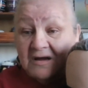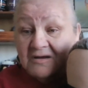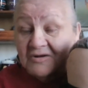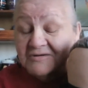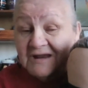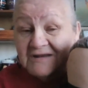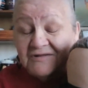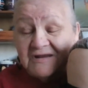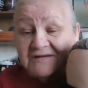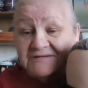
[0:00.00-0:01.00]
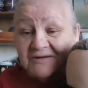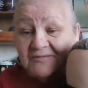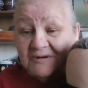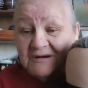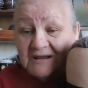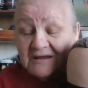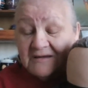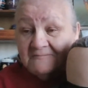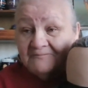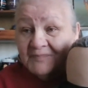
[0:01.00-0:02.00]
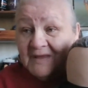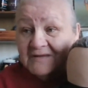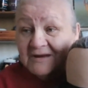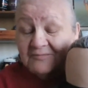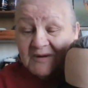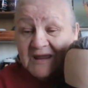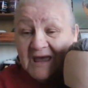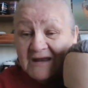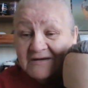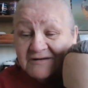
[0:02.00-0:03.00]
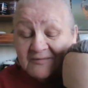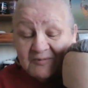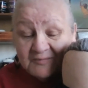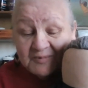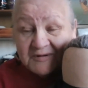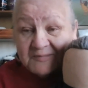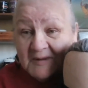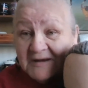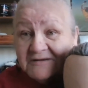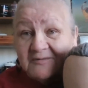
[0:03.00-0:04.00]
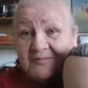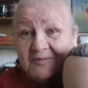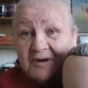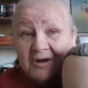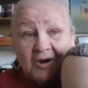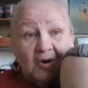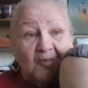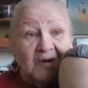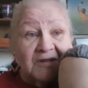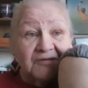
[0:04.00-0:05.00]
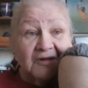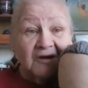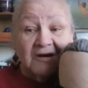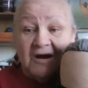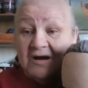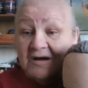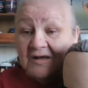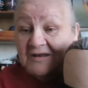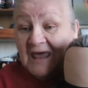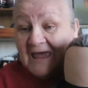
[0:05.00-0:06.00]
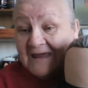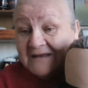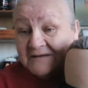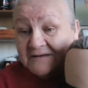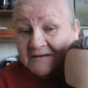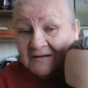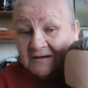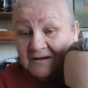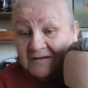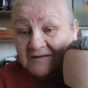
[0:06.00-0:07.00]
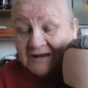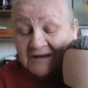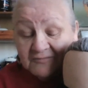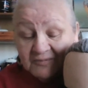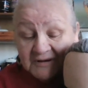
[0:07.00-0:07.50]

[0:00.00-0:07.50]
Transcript: looked at things differently, that we had a different perspective with land, that it